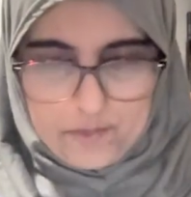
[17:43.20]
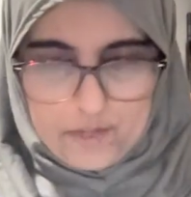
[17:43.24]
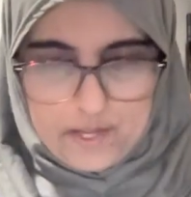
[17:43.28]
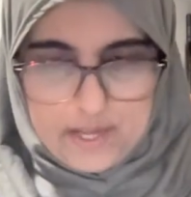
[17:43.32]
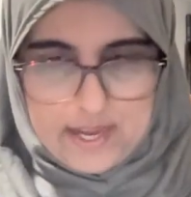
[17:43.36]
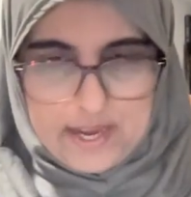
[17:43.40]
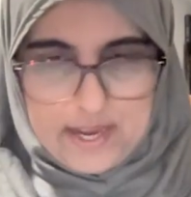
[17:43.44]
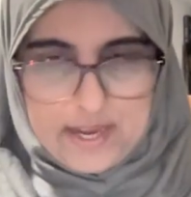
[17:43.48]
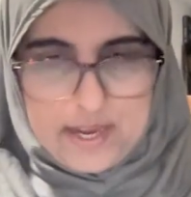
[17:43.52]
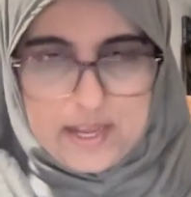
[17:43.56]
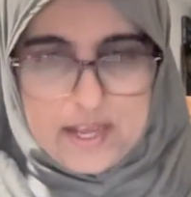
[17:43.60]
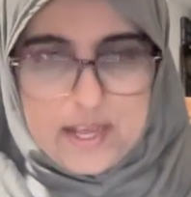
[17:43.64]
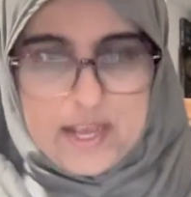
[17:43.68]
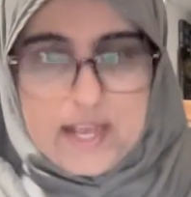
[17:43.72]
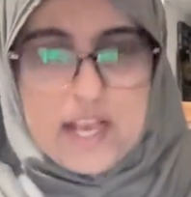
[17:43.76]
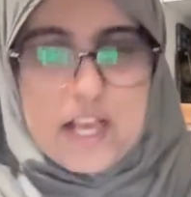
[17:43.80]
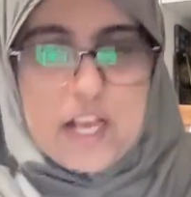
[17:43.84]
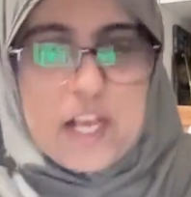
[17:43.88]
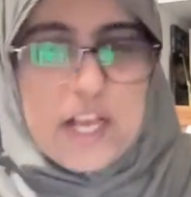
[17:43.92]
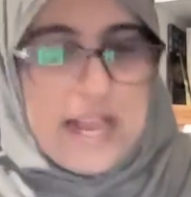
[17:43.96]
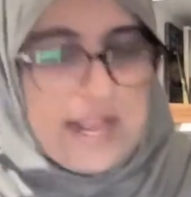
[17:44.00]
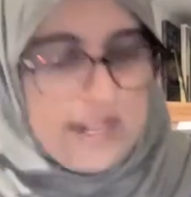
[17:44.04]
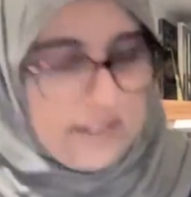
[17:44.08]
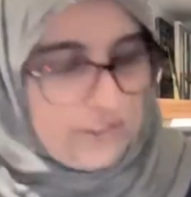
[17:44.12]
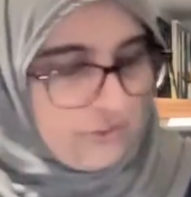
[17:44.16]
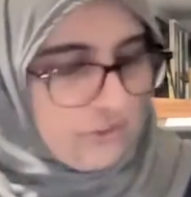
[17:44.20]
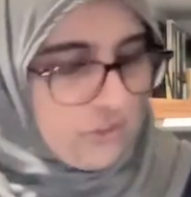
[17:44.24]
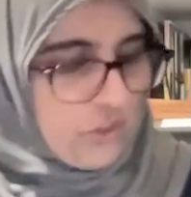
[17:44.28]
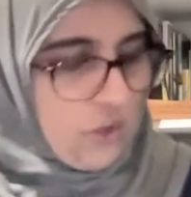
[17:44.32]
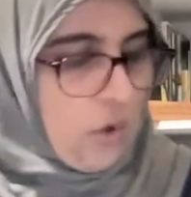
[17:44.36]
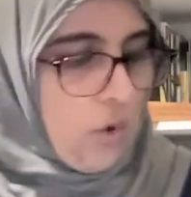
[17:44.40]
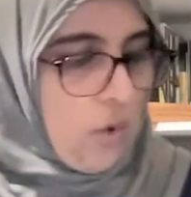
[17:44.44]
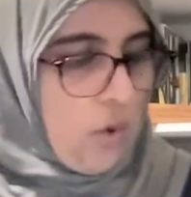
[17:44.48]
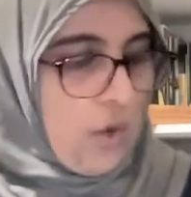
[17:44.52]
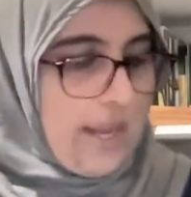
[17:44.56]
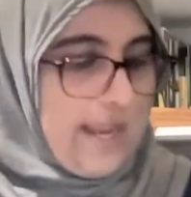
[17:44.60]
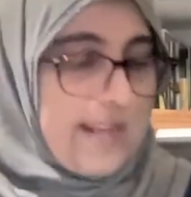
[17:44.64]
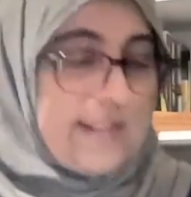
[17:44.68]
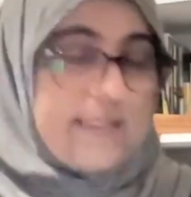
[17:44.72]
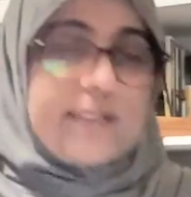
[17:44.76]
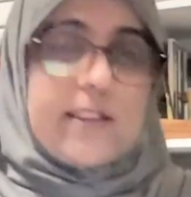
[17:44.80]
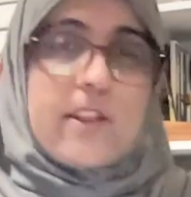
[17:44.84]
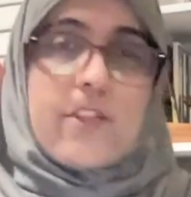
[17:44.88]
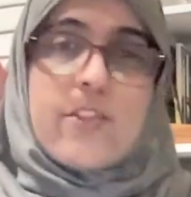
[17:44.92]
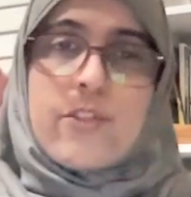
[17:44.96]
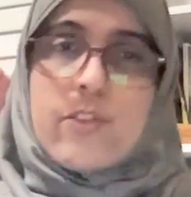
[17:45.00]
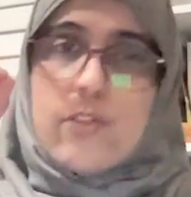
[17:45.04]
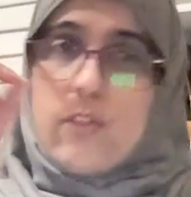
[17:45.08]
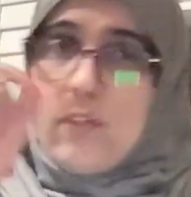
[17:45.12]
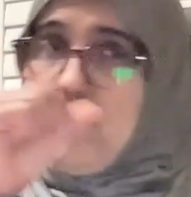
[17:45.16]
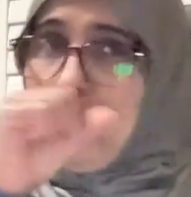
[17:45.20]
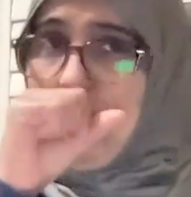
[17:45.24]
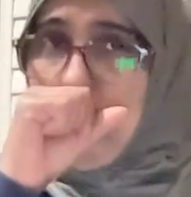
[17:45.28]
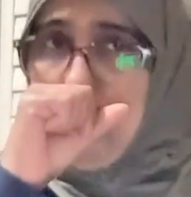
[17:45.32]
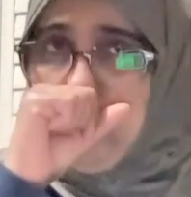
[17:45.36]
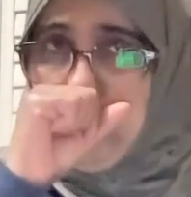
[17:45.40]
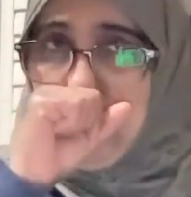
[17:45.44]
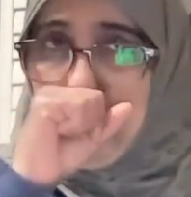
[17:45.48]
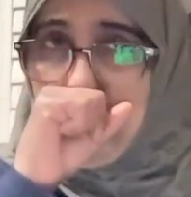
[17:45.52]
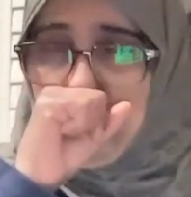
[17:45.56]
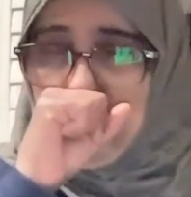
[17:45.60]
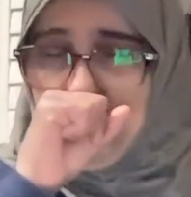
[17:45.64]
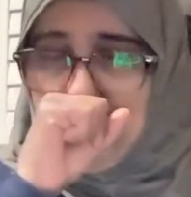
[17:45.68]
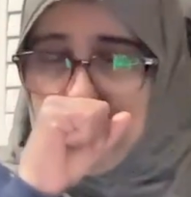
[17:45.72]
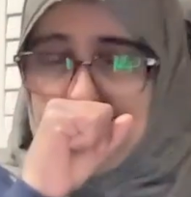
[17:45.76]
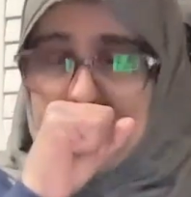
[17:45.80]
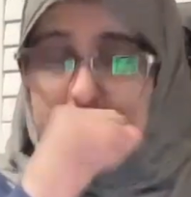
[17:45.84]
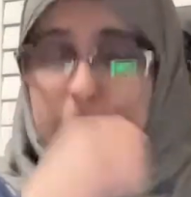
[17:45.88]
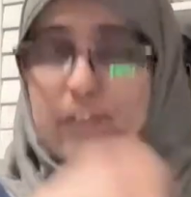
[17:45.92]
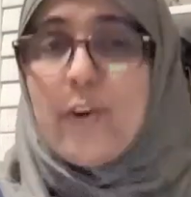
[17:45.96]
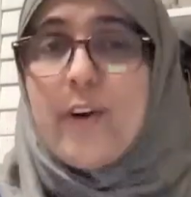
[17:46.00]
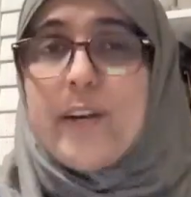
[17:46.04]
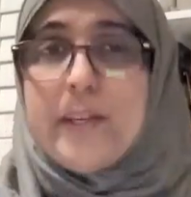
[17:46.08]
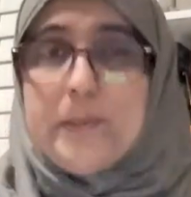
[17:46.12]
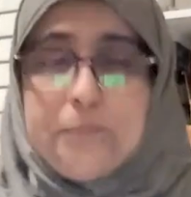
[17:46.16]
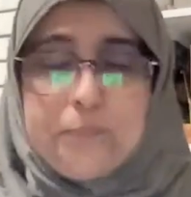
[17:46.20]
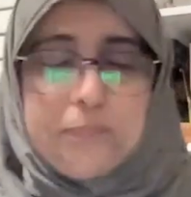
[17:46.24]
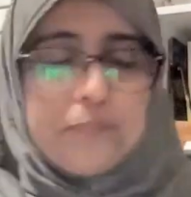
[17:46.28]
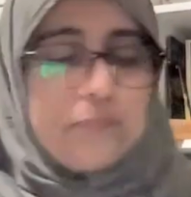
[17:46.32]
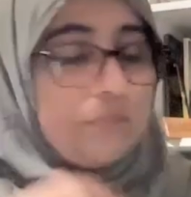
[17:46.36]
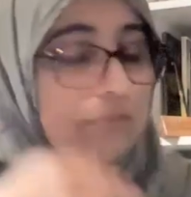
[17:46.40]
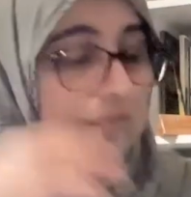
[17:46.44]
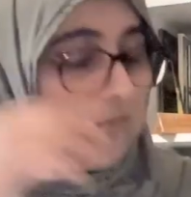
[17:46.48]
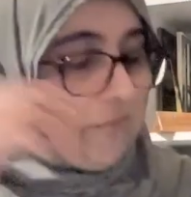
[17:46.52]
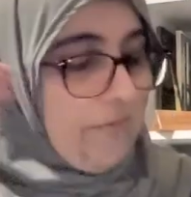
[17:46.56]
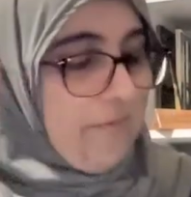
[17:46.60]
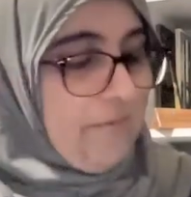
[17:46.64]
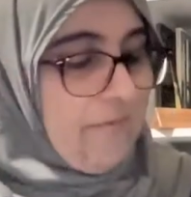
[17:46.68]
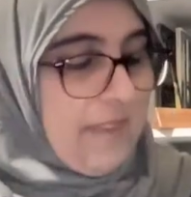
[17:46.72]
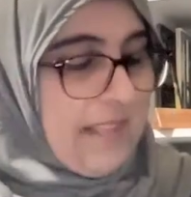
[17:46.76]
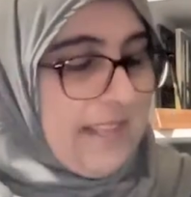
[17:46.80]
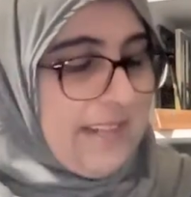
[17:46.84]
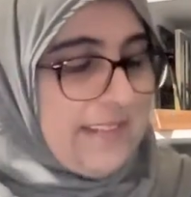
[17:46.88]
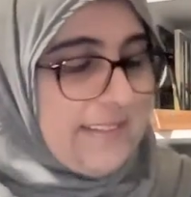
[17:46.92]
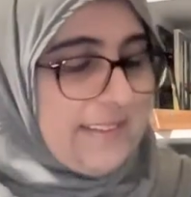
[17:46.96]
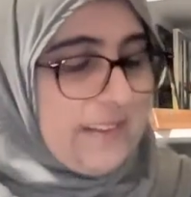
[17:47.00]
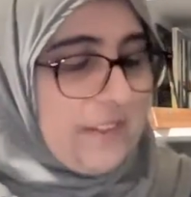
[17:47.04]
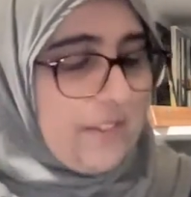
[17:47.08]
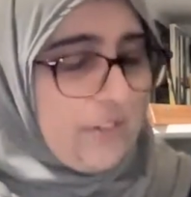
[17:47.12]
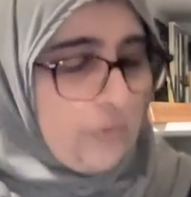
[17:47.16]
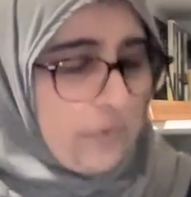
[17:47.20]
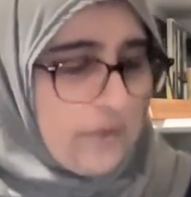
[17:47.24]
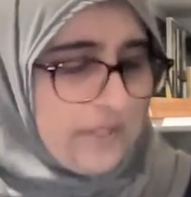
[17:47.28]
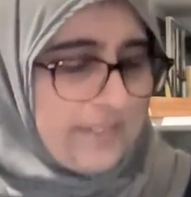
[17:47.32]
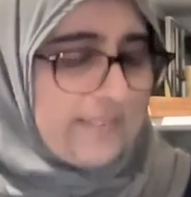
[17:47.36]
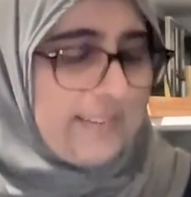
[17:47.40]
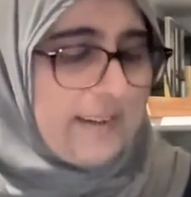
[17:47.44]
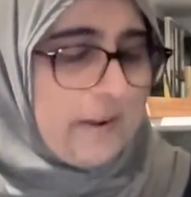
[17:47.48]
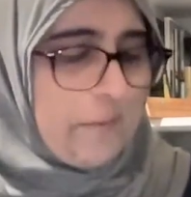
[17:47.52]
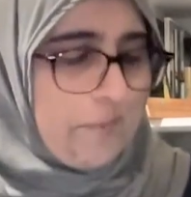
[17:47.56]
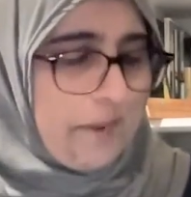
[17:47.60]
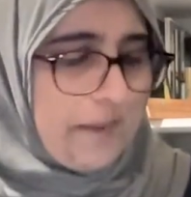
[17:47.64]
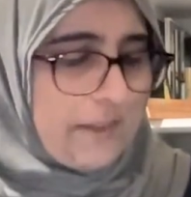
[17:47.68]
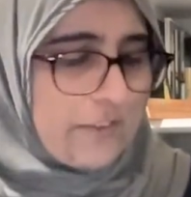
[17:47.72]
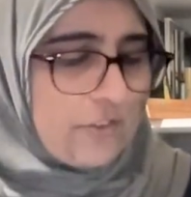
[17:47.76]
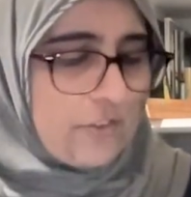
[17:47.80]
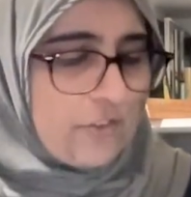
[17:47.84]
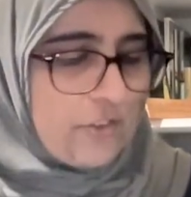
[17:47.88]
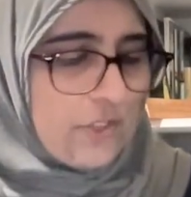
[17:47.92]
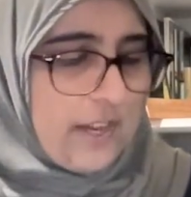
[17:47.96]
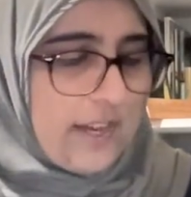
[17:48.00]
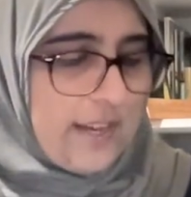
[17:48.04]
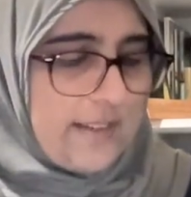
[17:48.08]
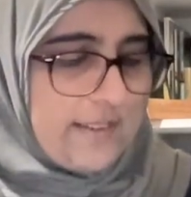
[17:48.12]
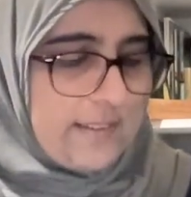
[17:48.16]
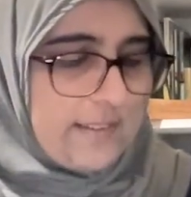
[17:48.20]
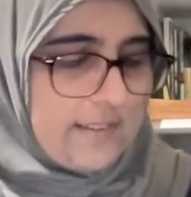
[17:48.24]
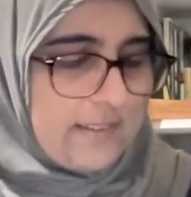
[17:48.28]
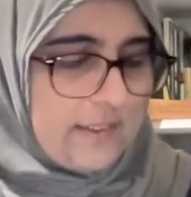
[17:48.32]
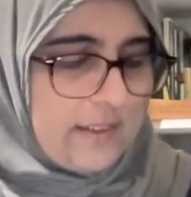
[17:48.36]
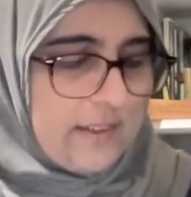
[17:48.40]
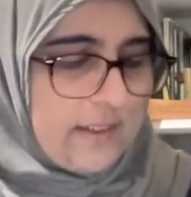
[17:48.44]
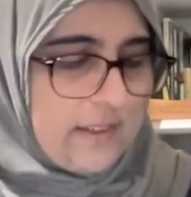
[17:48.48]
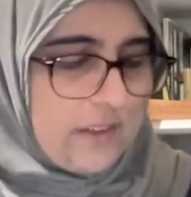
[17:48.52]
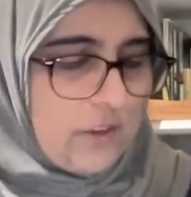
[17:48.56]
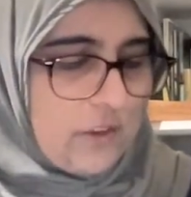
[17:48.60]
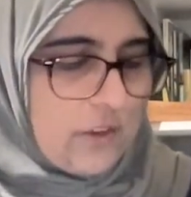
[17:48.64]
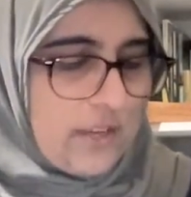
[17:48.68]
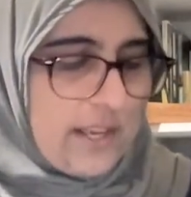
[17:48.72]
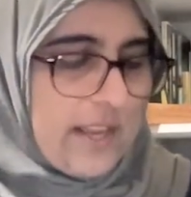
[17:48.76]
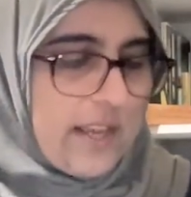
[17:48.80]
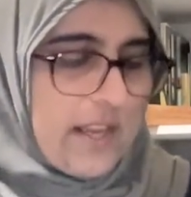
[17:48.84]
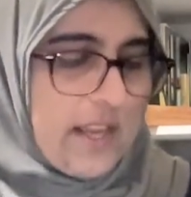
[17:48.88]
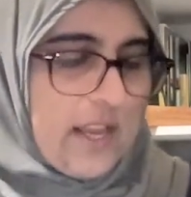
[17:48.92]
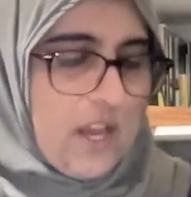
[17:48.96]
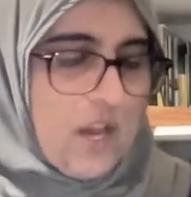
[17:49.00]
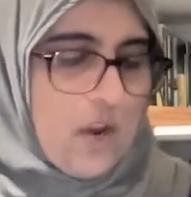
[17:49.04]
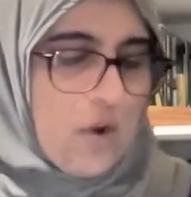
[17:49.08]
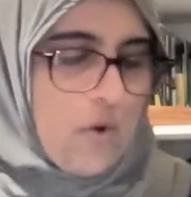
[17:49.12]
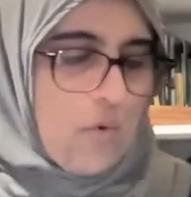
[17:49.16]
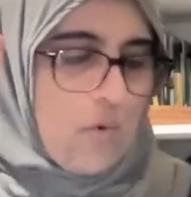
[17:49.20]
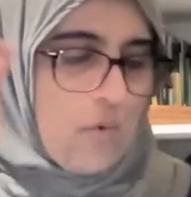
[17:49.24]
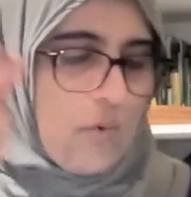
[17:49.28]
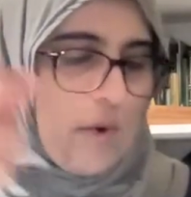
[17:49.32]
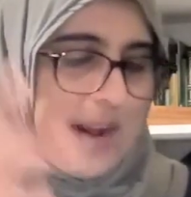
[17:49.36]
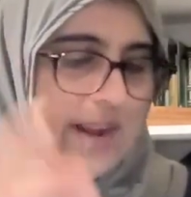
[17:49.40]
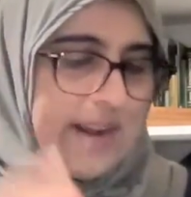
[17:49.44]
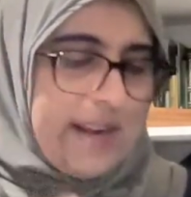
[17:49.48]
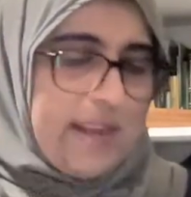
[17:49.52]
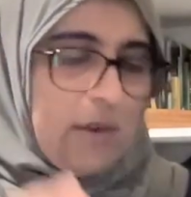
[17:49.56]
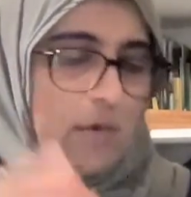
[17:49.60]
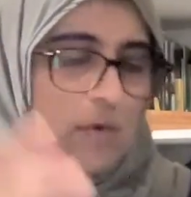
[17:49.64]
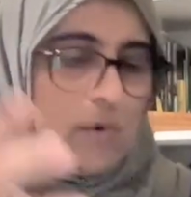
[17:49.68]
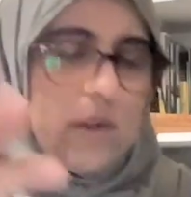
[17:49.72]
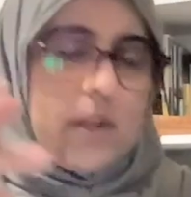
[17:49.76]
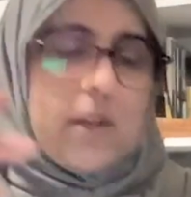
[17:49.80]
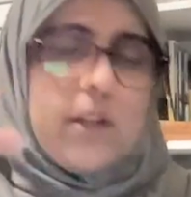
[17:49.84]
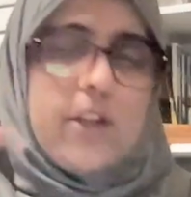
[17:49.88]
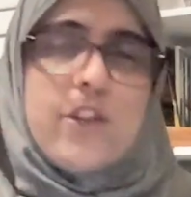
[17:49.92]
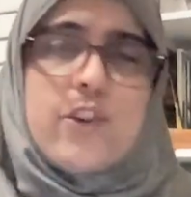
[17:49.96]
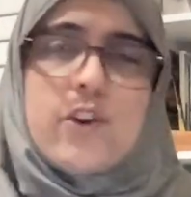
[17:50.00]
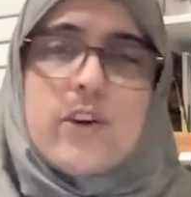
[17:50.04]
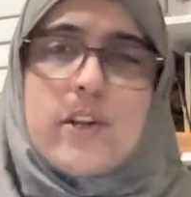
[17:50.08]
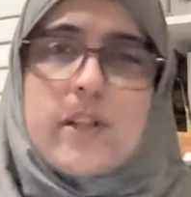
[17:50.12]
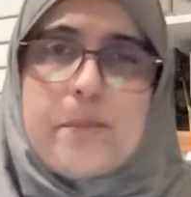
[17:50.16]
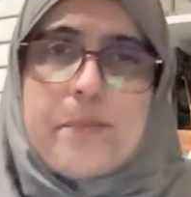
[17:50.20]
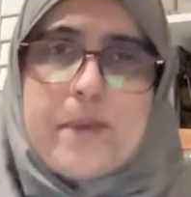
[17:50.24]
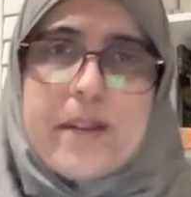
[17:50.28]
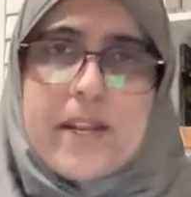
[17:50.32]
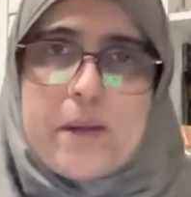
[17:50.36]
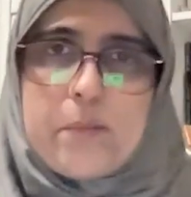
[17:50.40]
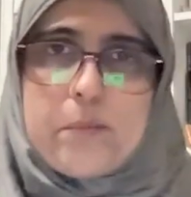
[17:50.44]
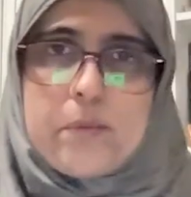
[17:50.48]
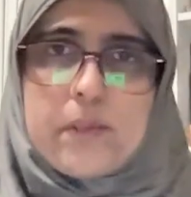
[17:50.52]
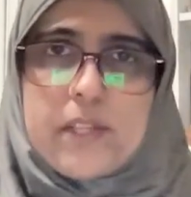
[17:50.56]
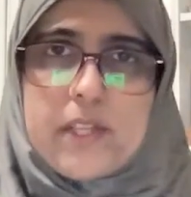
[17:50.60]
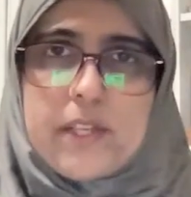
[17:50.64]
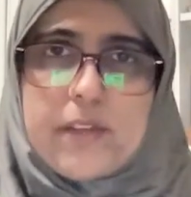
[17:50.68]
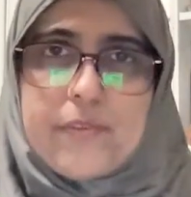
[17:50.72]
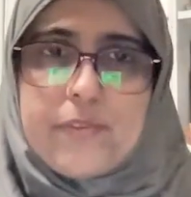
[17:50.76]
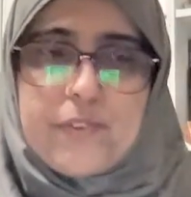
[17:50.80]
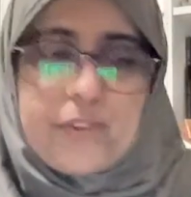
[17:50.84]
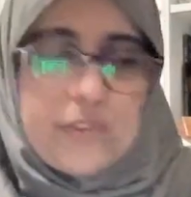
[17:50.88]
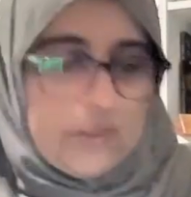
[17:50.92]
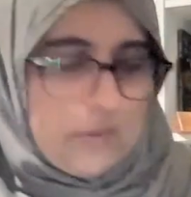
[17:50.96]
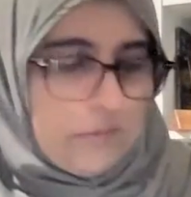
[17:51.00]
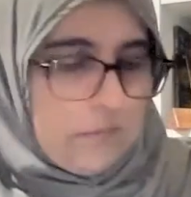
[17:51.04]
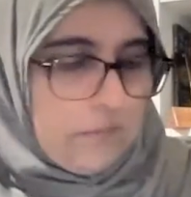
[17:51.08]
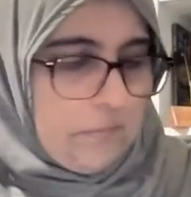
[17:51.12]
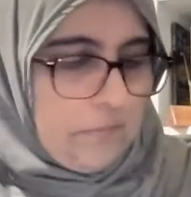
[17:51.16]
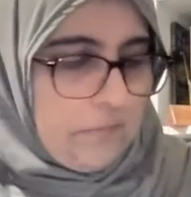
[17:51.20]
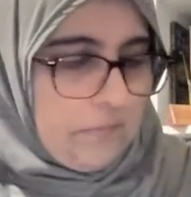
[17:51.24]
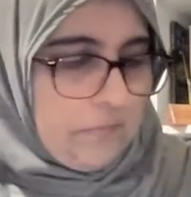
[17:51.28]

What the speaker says: Okay. And so it's a, sorry, it's a three-step exercise. Okay. Write out your limiting beliefs.